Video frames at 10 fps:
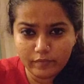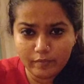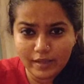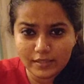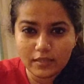
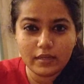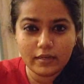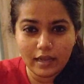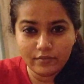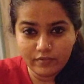
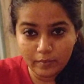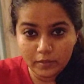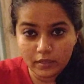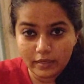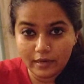masculine and
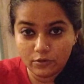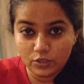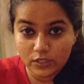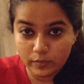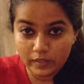feminine
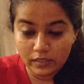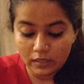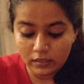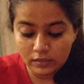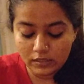energies within
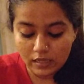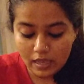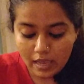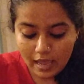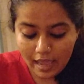us,
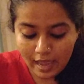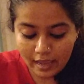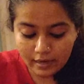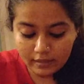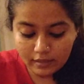
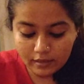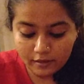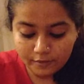and